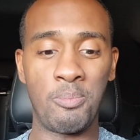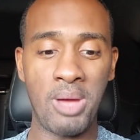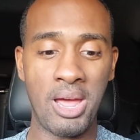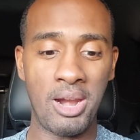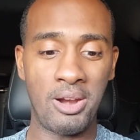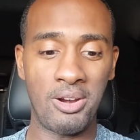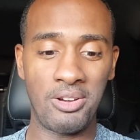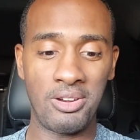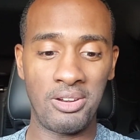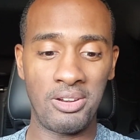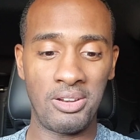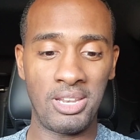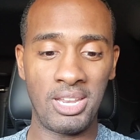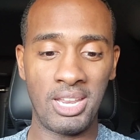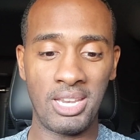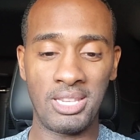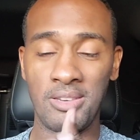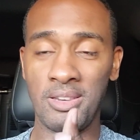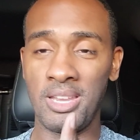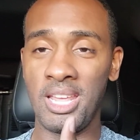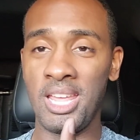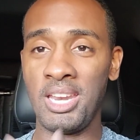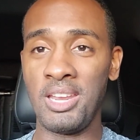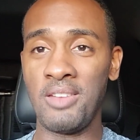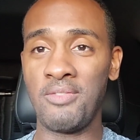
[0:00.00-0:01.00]
better
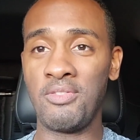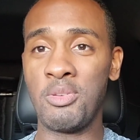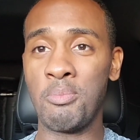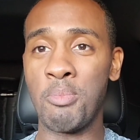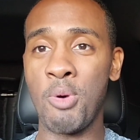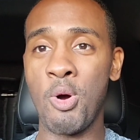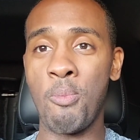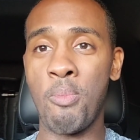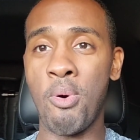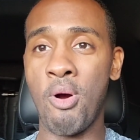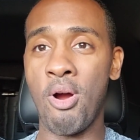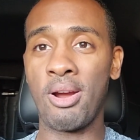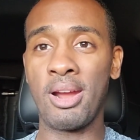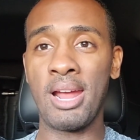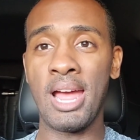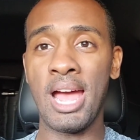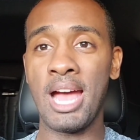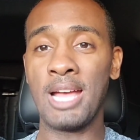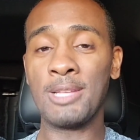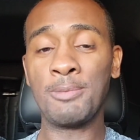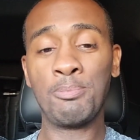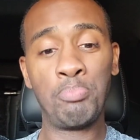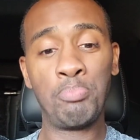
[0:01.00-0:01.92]
than any of the Mopar guys.